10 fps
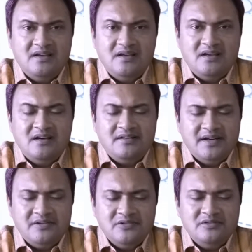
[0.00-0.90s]
A
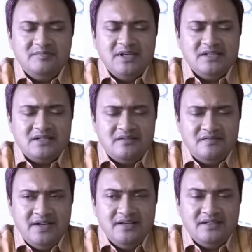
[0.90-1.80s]

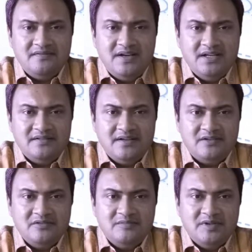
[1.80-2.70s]
well-defined
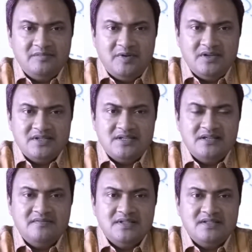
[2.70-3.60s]
recruitment
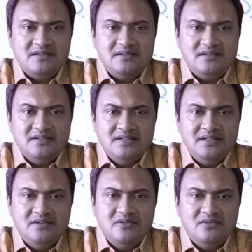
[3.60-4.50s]
policy will certainly
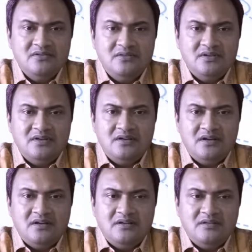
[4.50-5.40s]
go
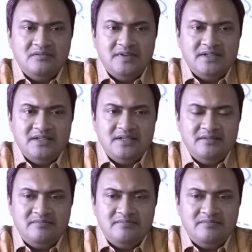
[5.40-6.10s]
with the